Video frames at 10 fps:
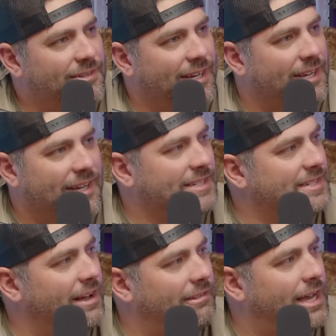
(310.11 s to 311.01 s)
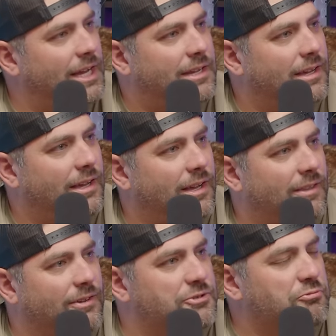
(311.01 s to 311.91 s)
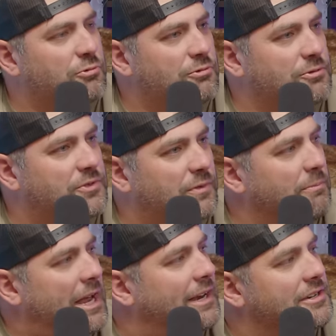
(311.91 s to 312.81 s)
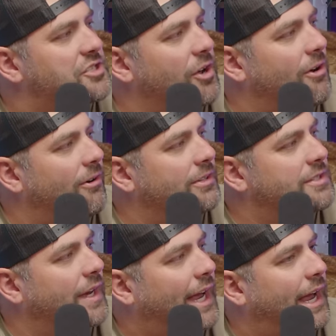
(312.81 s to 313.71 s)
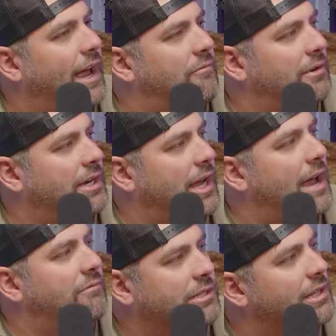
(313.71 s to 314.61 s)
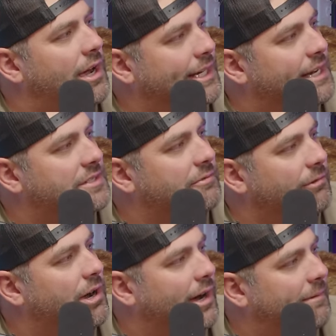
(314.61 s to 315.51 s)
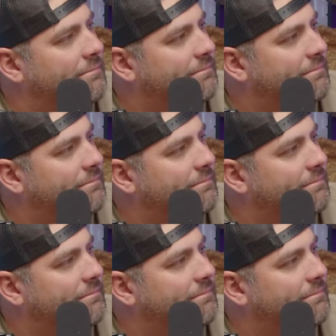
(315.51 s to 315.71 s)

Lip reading: Like, it's not like there's rules for making a song. It's like, hey, every line has to rhyme.